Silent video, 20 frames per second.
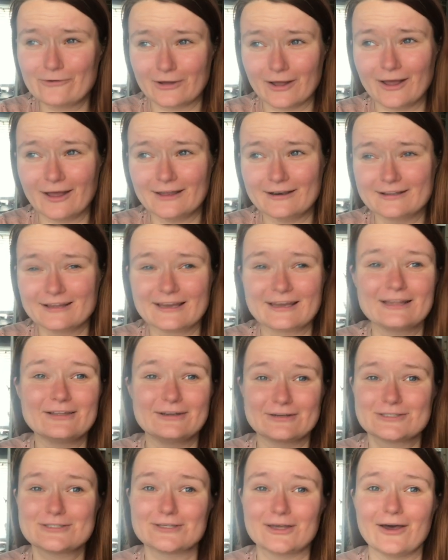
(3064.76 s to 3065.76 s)
good. Like it
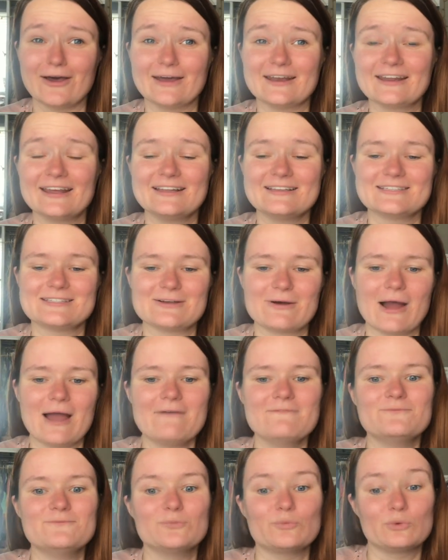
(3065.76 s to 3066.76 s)
looks good. And so
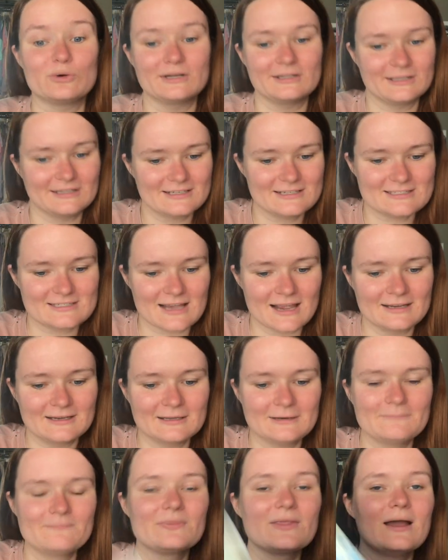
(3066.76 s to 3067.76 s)
I'm really
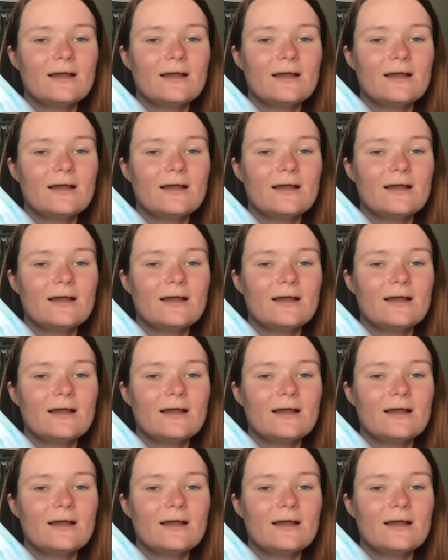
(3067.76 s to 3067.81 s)
excited.